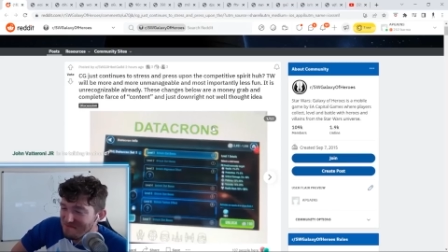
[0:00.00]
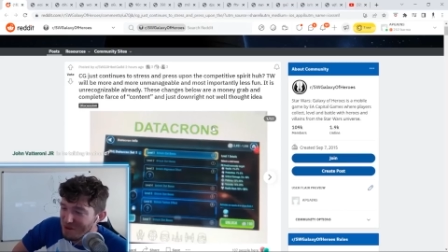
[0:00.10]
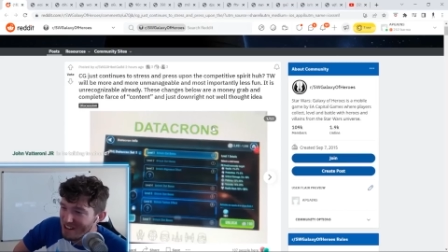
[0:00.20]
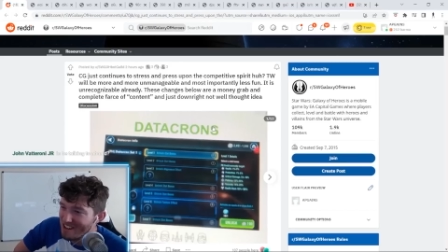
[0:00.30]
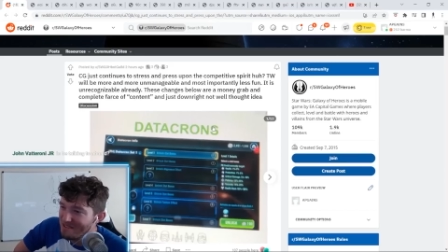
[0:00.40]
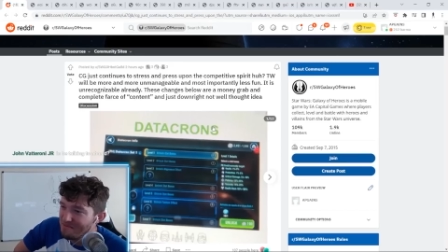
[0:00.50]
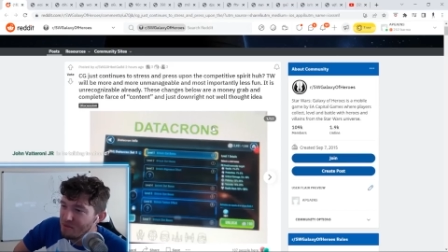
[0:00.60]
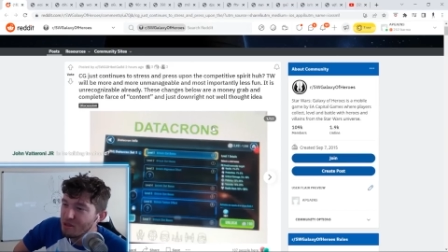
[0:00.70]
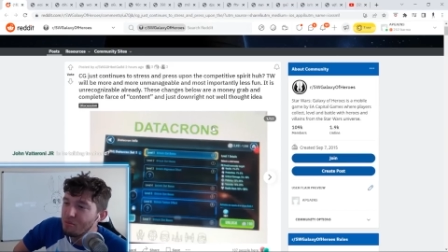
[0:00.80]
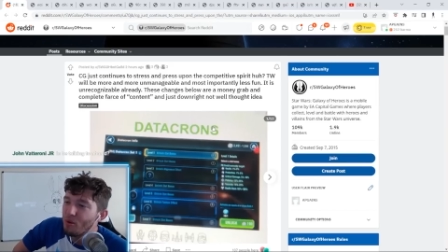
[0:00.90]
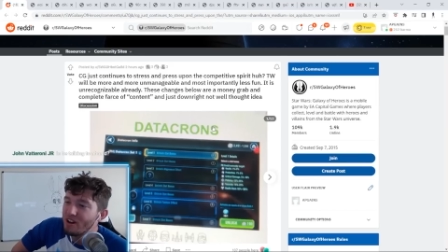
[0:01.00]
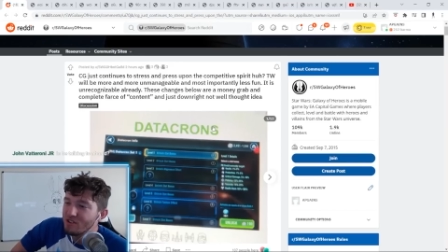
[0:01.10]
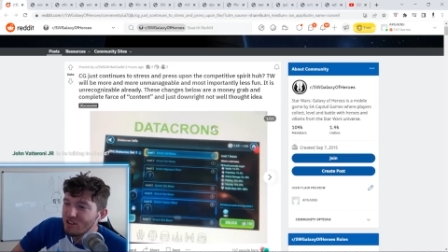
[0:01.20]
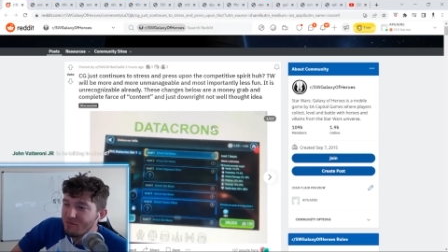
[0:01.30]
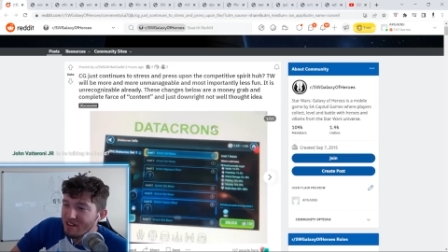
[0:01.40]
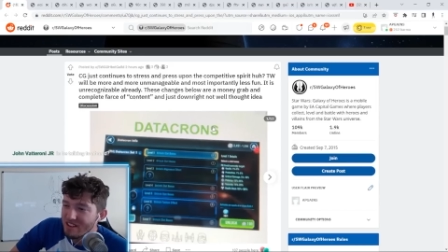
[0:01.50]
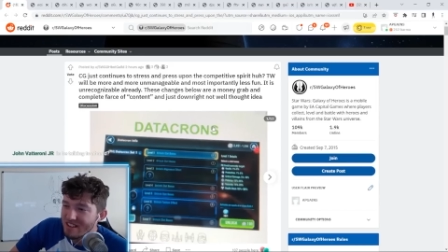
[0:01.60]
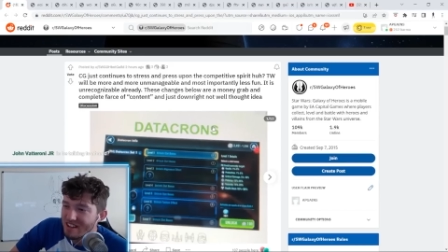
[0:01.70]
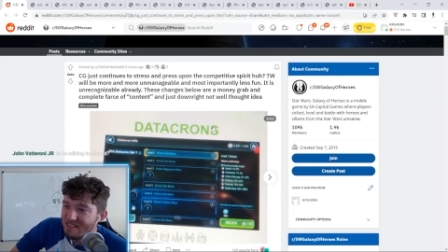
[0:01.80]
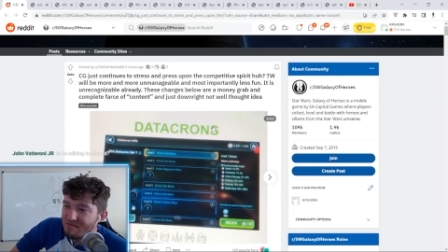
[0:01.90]
But uh, so, the, the, point I was trying to make is
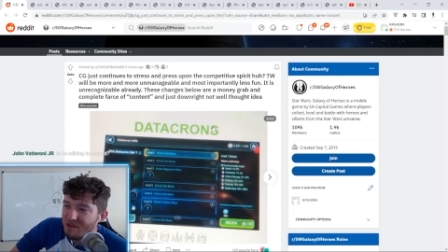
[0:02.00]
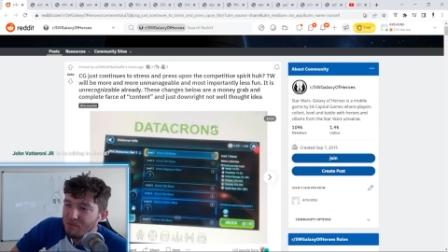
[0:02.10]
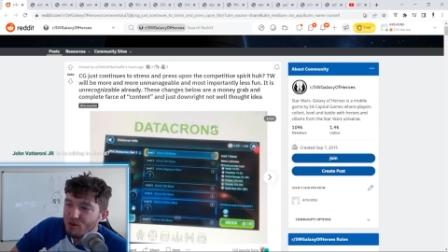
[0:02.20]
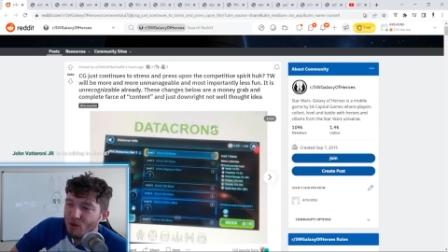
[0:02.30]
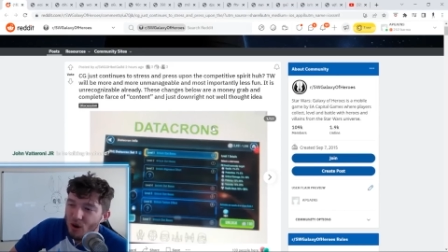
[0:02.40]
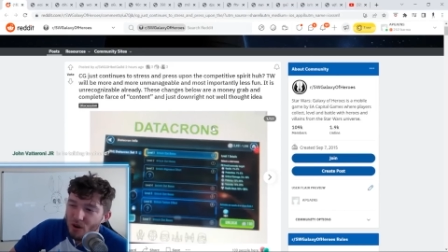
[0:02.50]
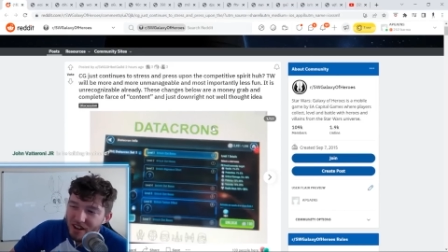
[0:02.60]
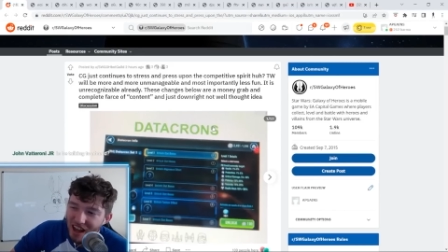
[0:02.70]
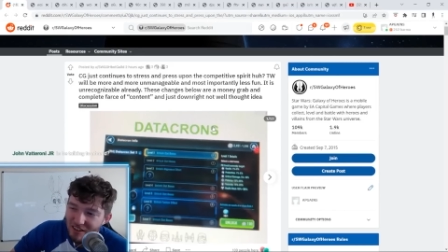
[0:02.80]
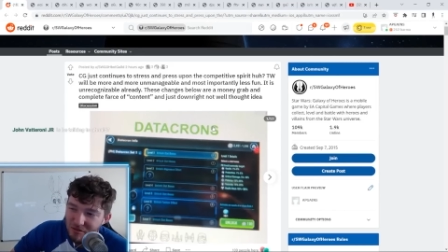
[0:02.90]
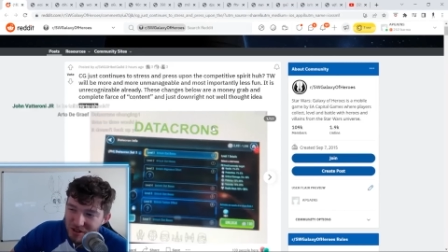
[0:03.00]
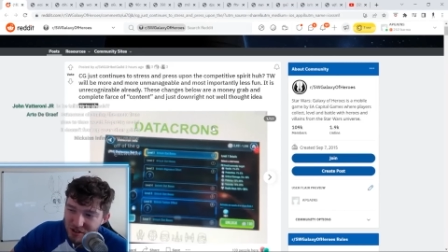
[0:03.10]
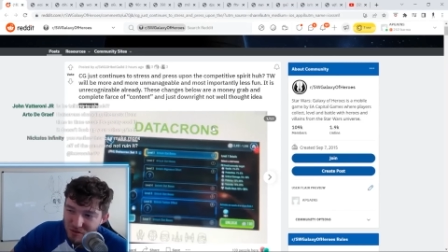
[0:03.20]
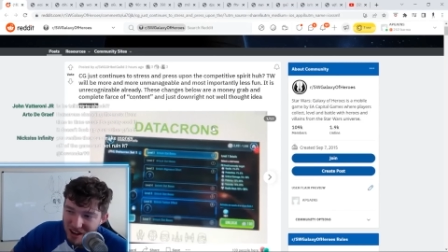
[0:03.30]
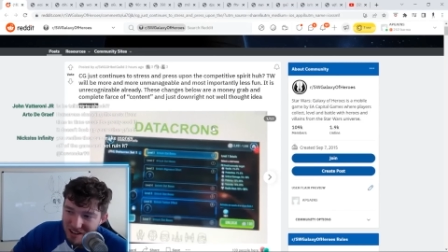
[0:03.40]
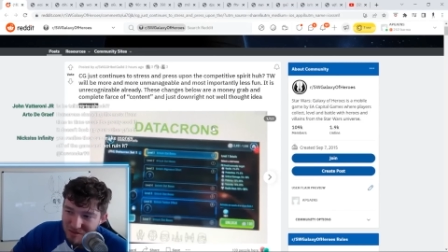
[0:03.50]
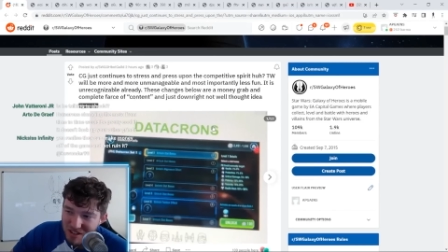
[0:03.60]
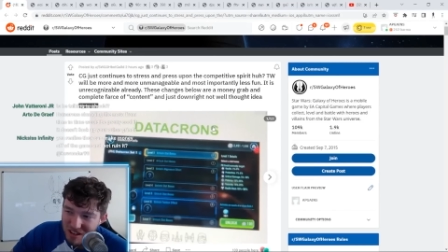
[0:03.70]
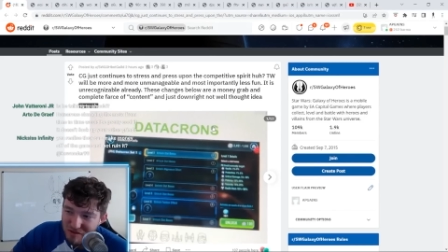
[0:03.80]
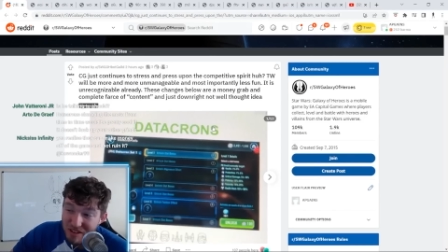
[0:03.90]
like people who already have a bunch of random stuff.